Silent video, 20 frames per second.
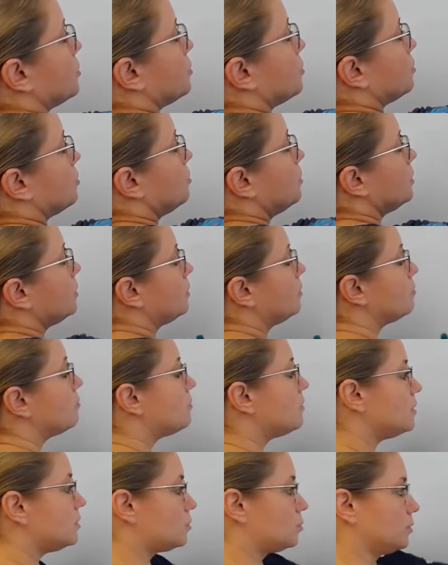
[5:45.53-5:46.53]
so on.
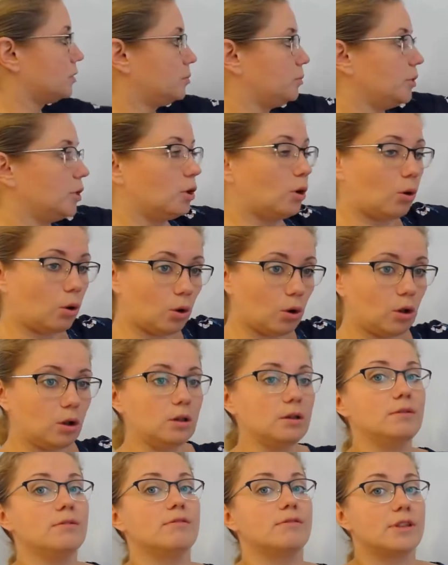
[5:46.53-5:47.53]
This will be
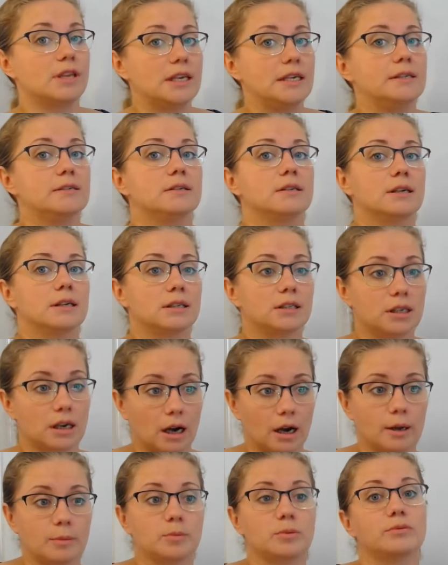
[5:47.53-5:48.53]
all this
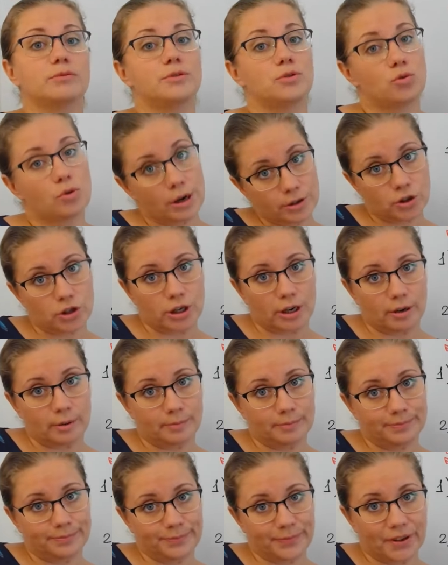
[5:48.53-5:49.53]
type of structure,
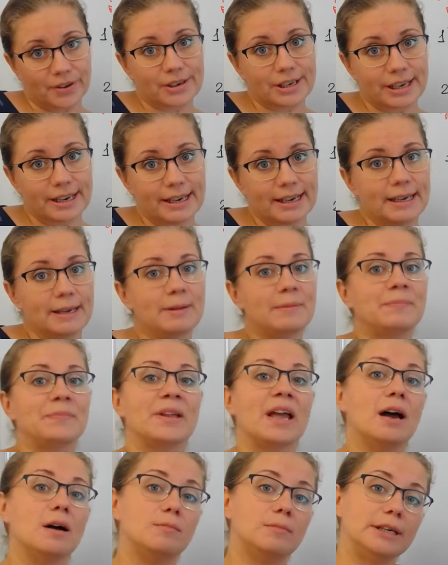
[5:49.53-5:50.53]
okay?
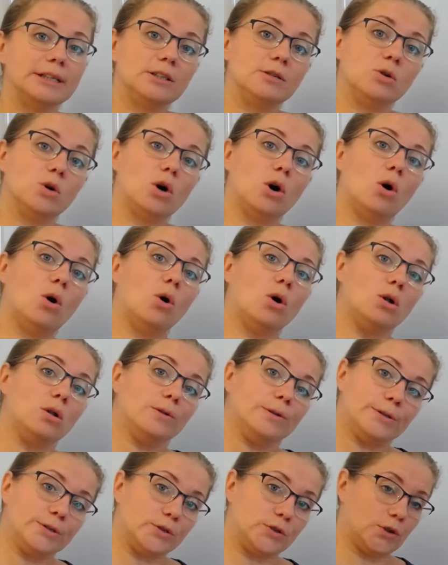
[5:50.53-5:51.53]
But
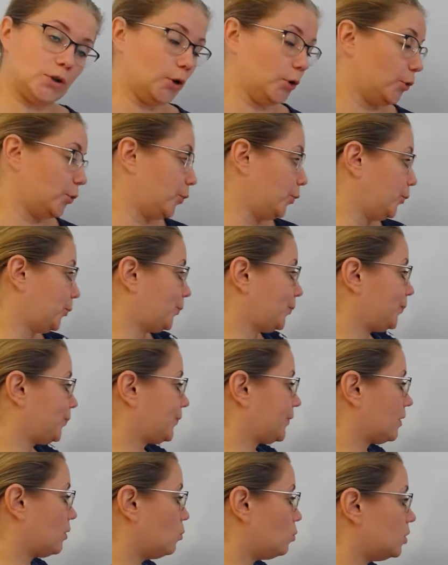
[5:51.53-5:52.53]
also,
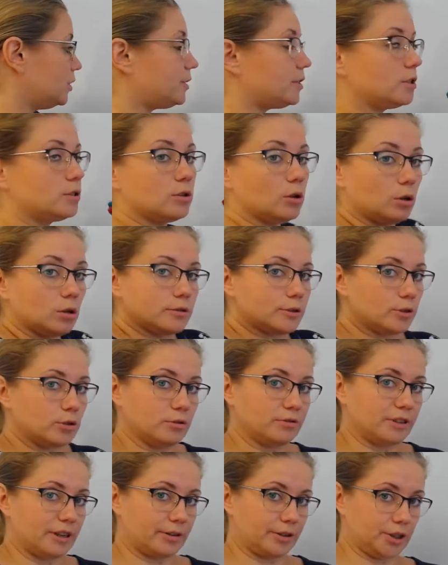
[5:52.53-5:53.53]
what is also
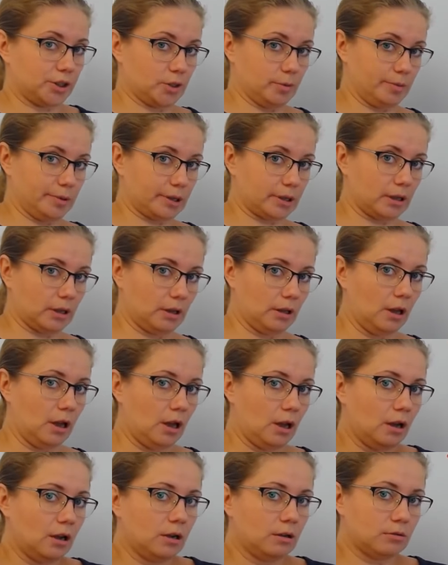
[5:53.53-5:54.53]
very typical
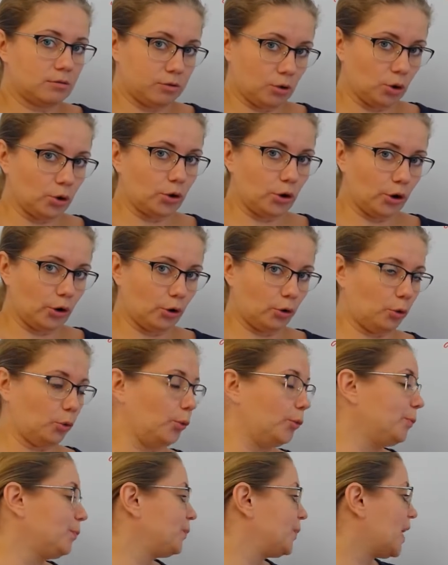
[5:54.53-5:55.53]
for go?
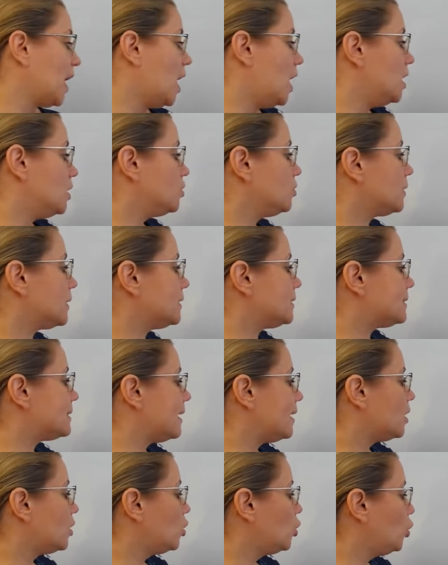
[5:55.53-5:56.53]
You can
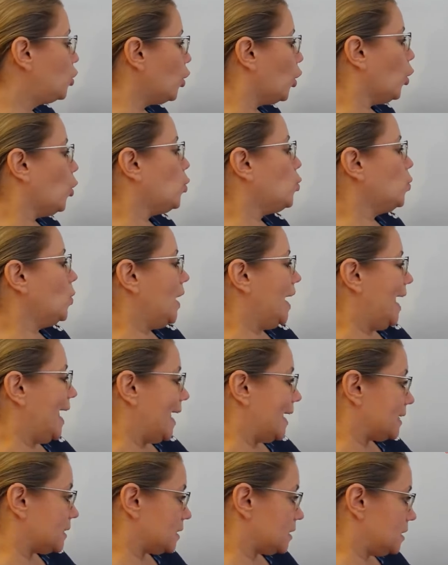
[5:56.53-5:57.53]
say go
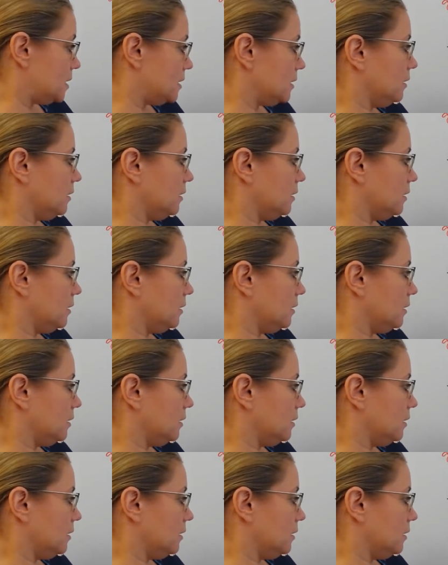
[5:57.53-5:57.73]
and